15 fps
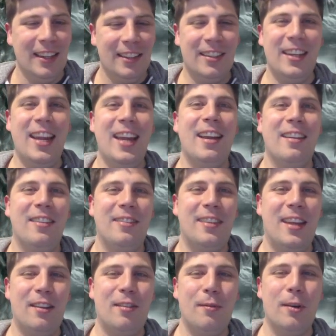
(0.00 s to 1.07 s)
So yeah,
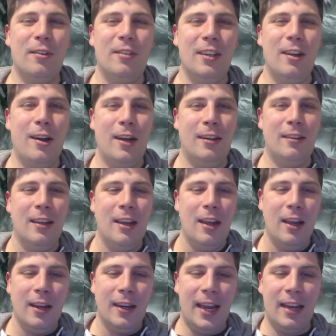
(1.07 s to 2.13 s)
thanks for watching, guys.
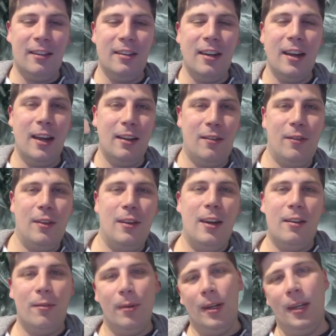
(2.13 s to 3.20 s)
Catch you guys for the
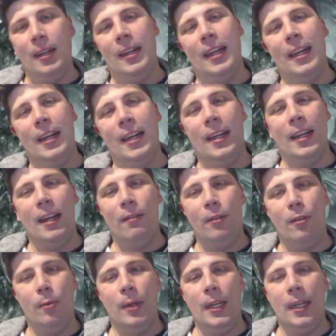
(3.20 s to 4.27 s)
next one. Have a
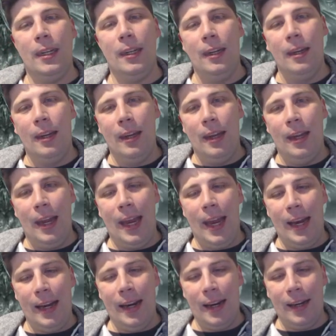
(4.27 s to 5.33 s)
good week,
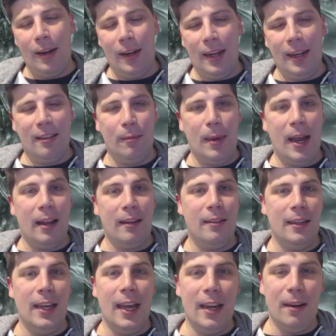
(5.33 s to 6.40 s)
and go kick some ass in
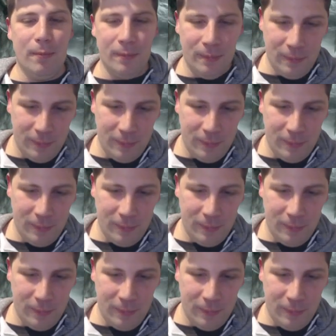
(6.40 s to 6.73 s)
the game.